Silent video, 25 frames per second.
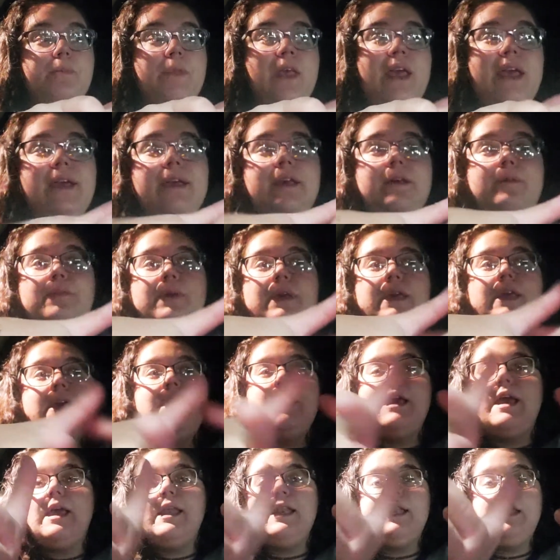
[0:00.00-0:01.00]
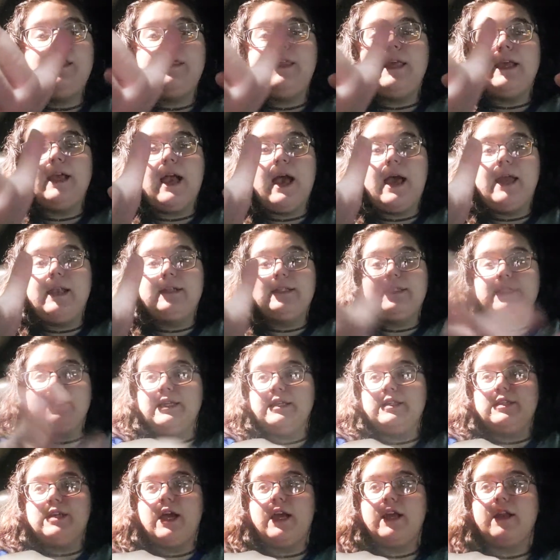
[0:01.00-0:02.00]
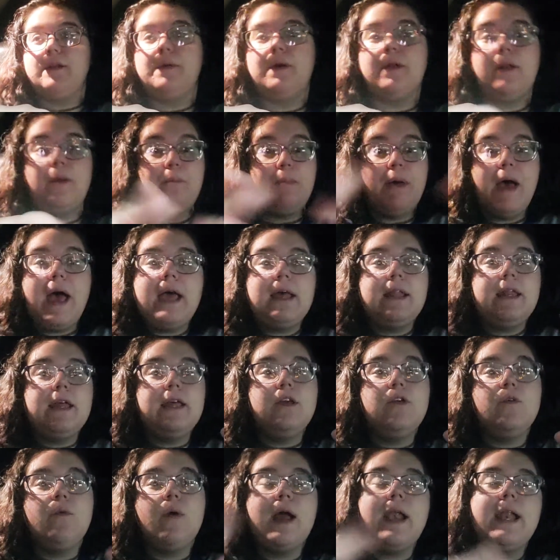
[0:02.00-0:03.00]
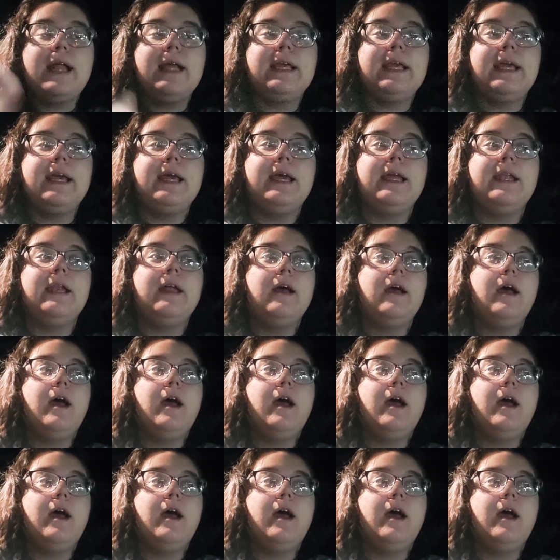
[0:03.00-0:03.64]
It could be anything, honestly. Talking about a pet that you want to get,